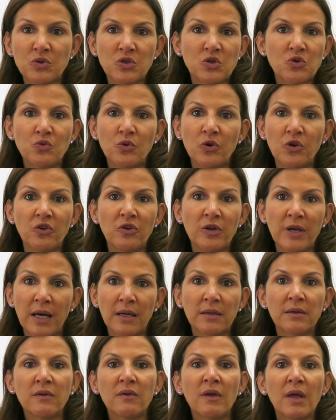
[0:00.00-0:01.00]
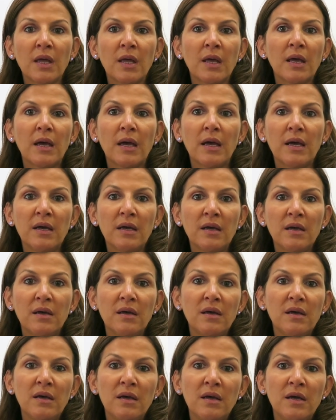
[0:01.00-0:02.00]
which were not,
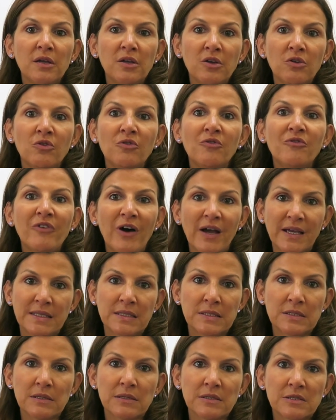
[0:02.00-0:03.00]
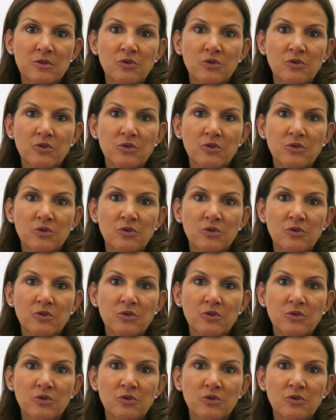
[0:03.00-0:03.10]
vital.